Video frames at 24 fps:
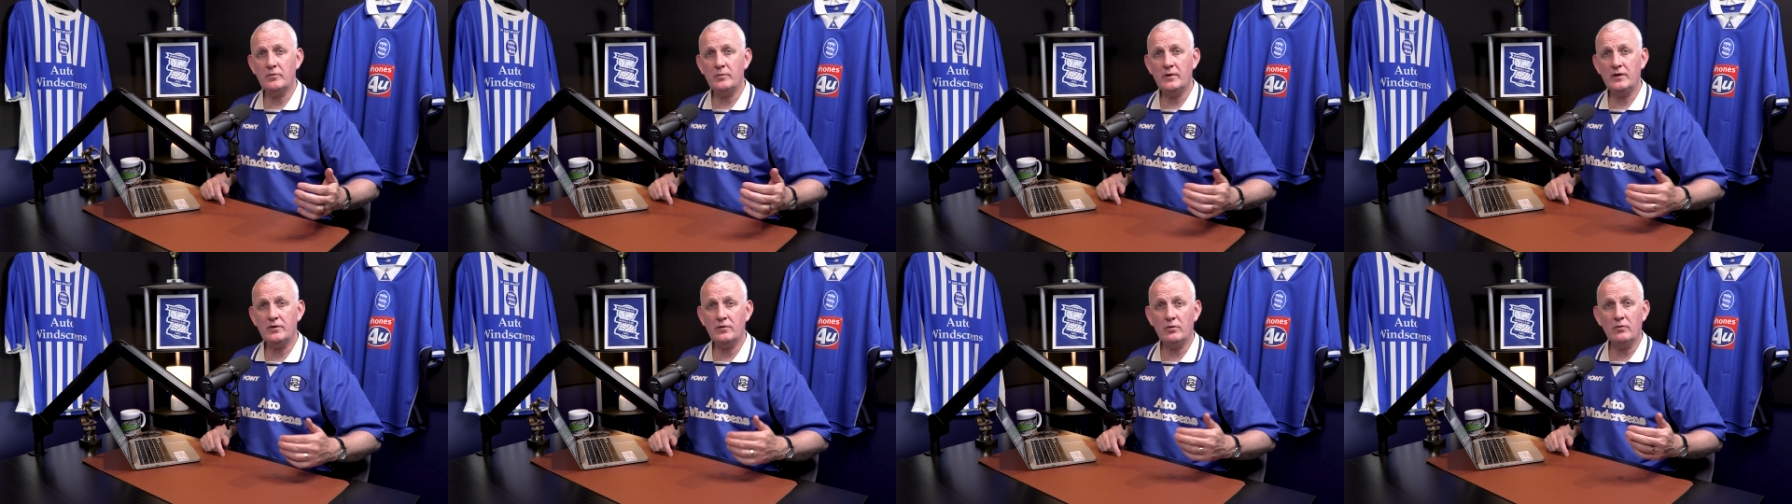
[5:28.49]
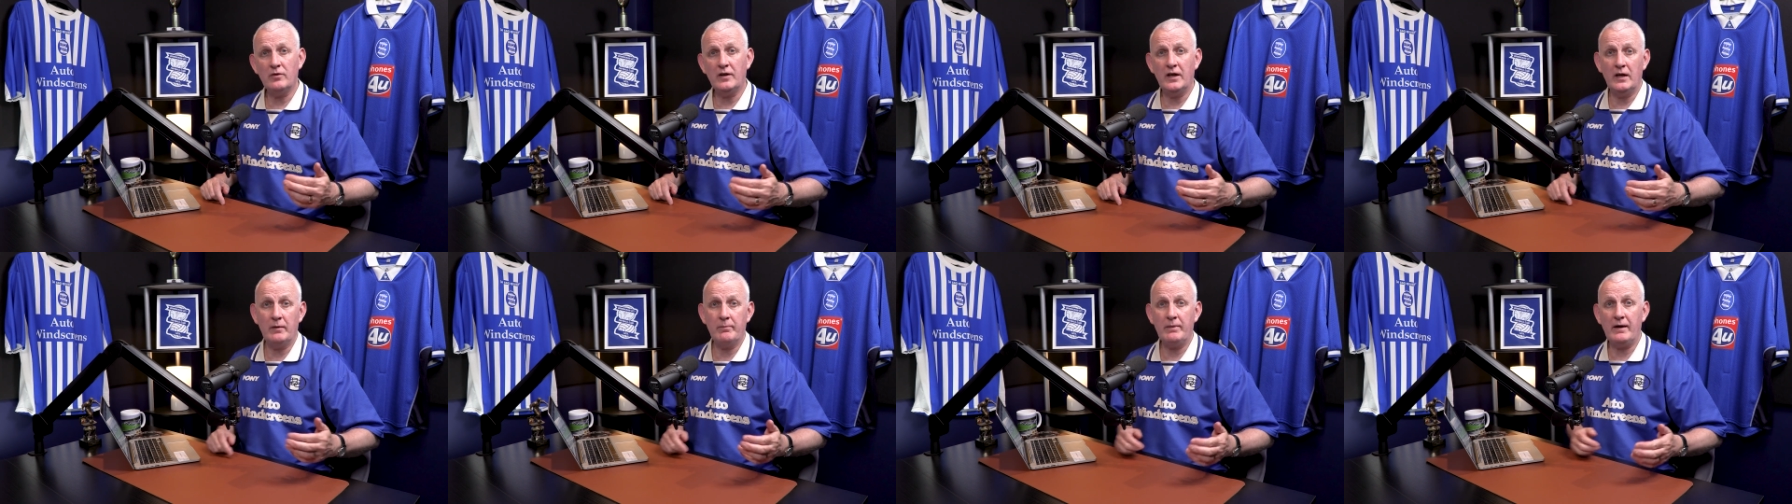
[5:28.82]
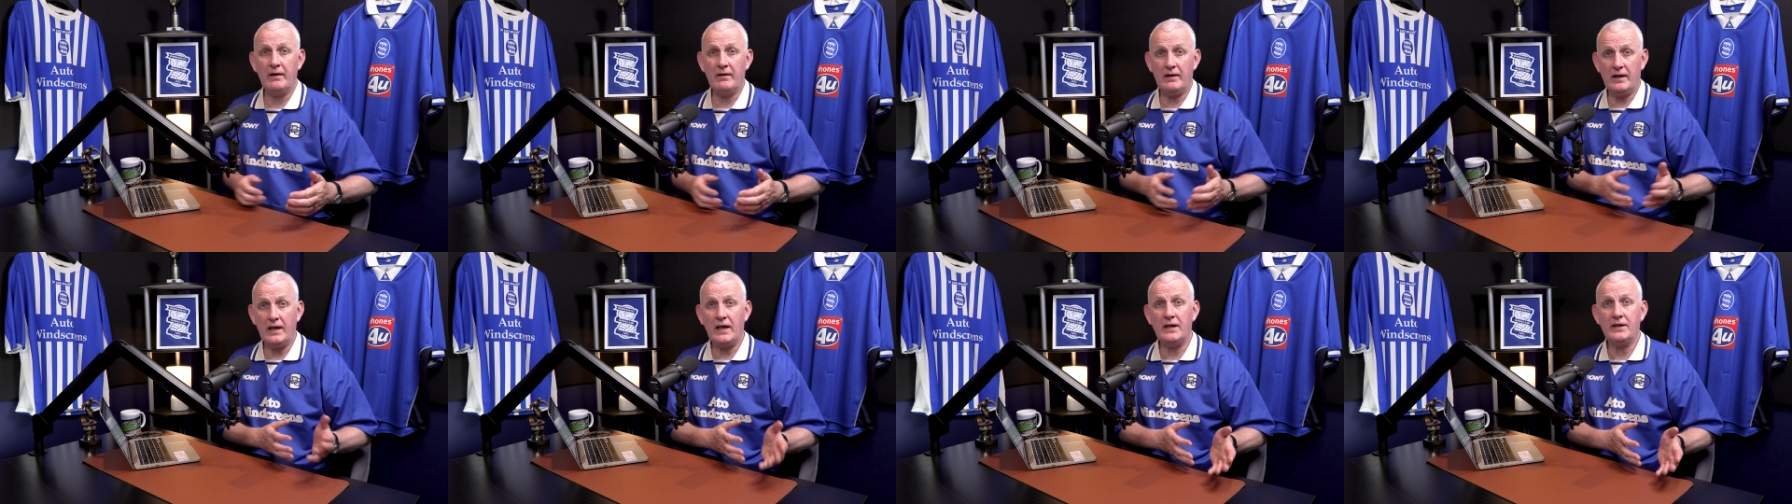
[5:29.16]
we're talking
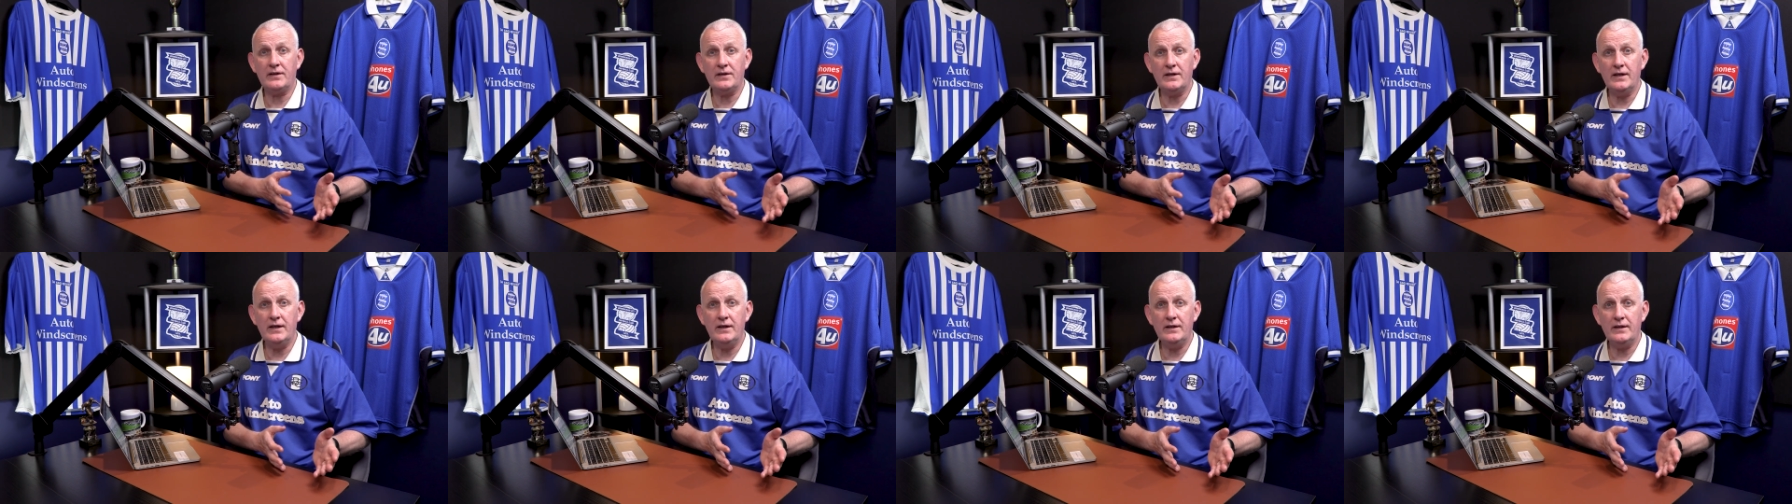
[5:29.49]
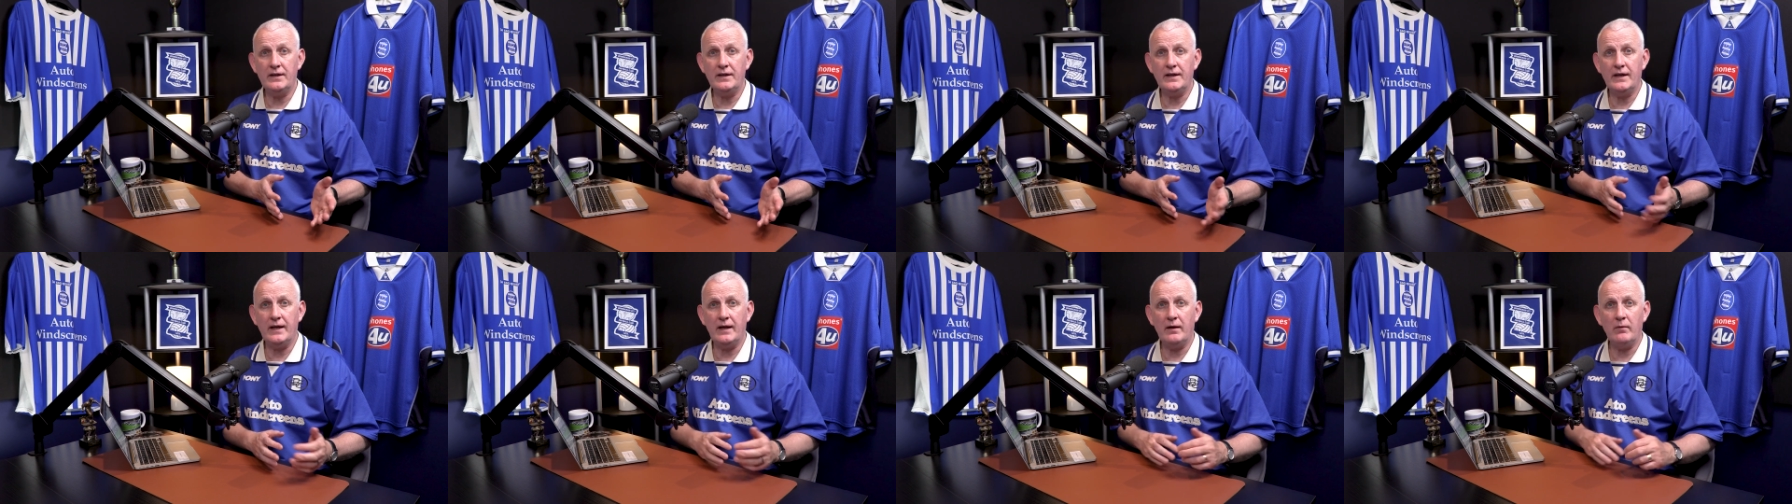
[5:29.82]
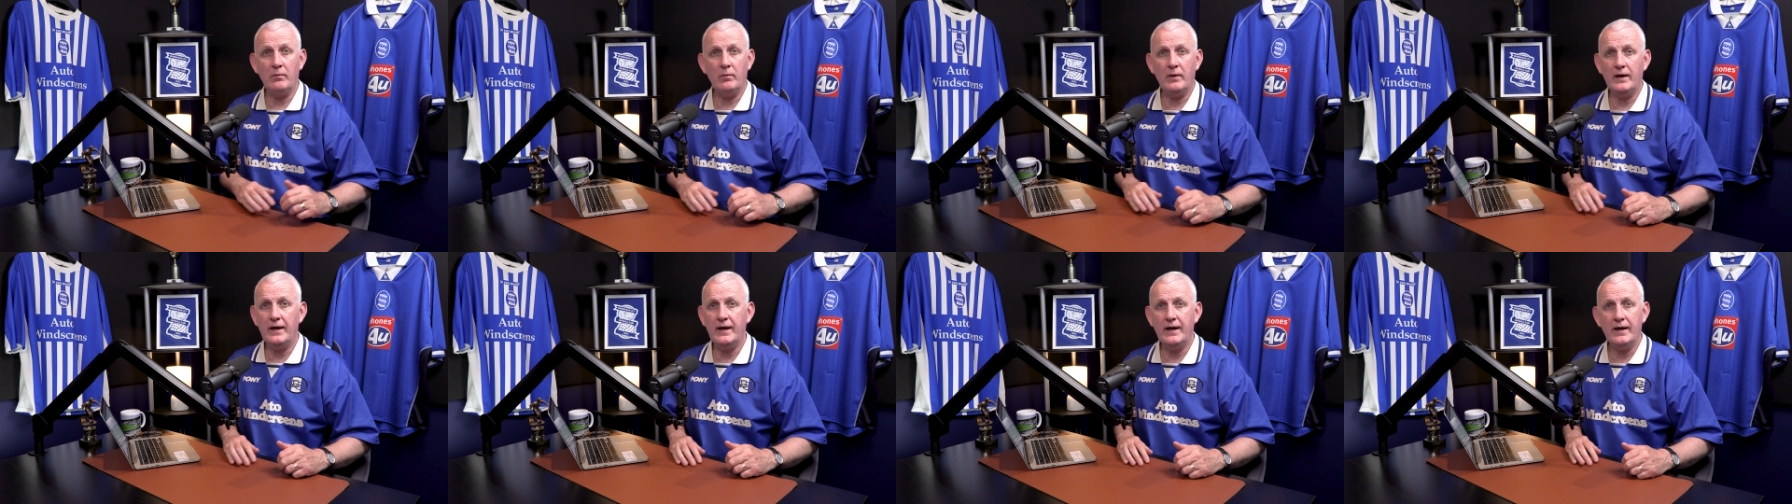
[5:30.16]
about last season now,
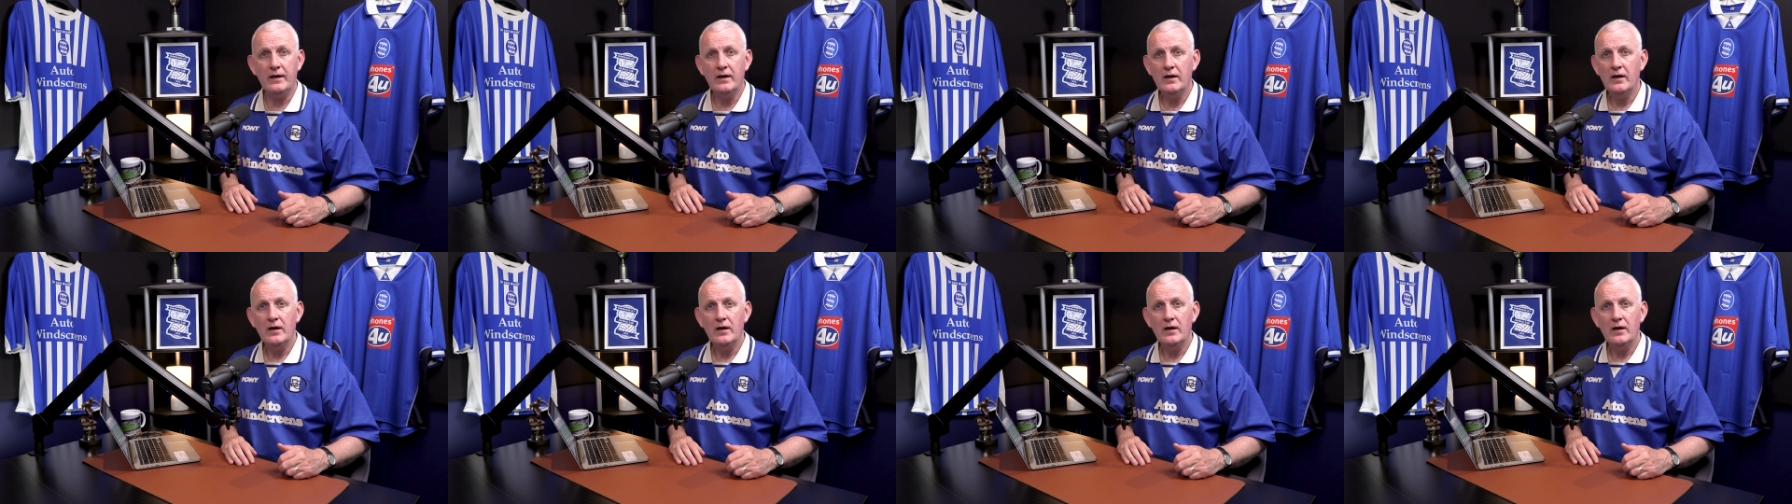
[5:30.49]
where